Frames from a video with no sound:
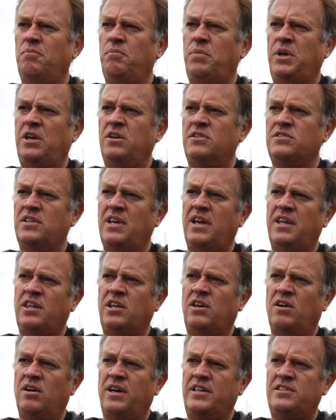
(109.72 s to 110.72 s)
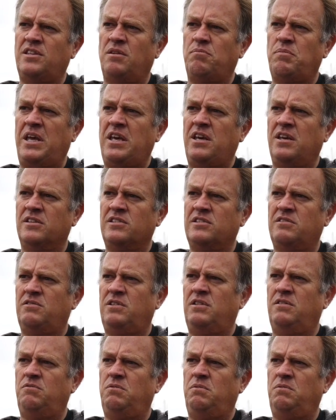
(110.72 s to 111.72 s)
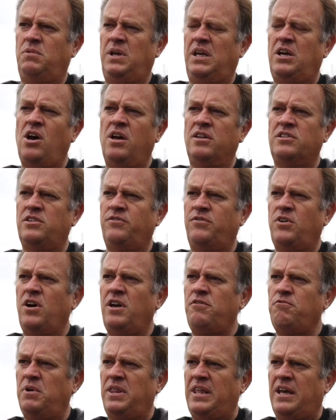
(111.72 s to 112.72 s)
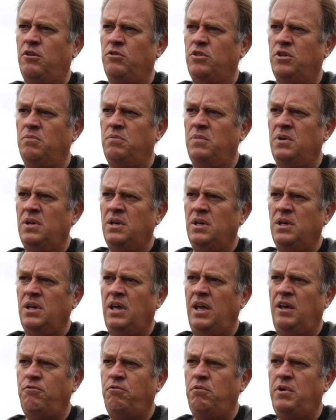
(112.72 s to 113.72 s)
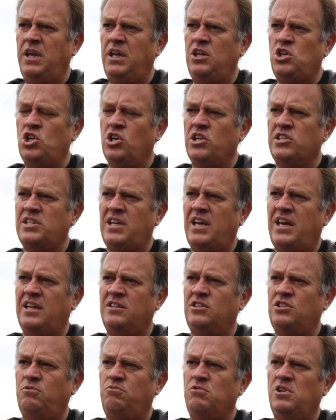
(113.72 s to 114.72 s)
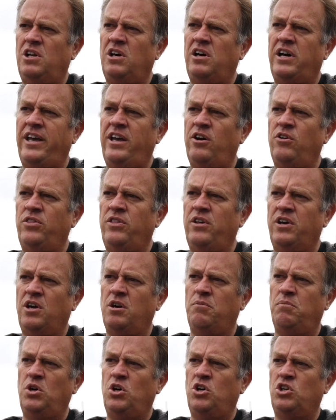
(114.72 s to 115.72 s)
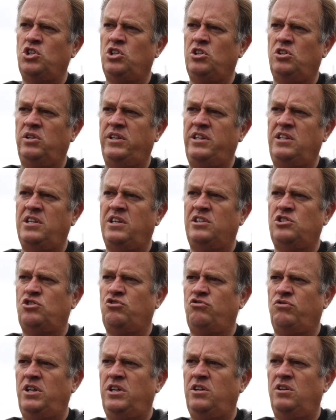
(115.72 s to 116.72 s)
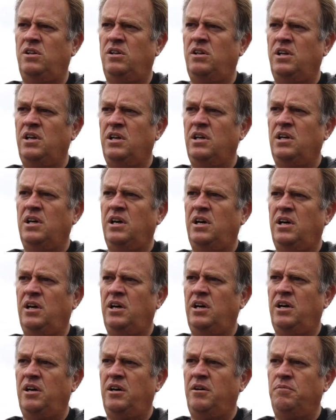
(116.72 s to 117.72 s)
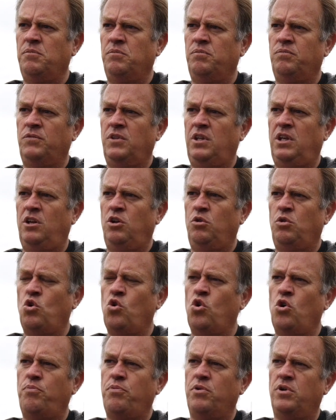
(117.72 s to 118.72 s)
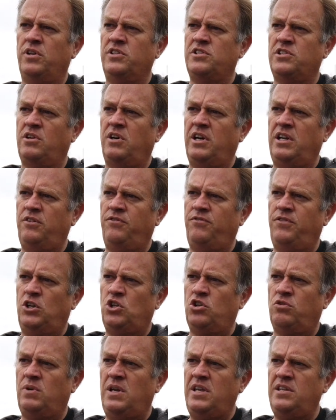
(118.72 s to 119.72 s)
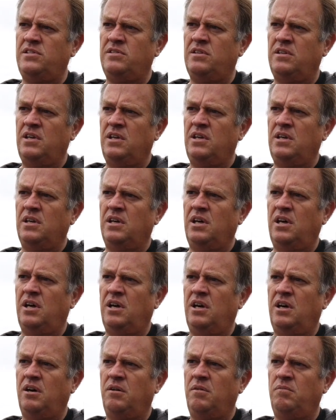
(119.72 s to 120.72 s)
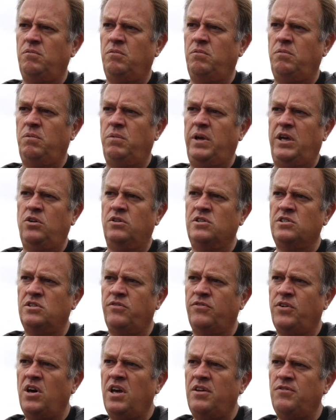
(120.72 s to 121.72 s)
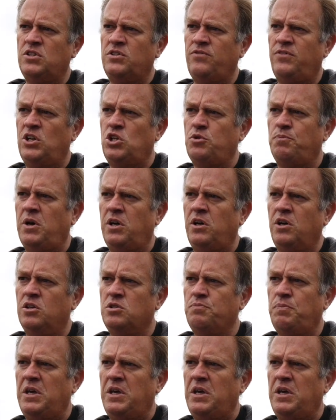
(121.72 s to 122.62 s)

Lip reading: because they're the guys that make us, we can't survive without them. If we just had to rely on the commercial, industrial, you know, corporate side of fisheries, we couldn't survive as fishmongers,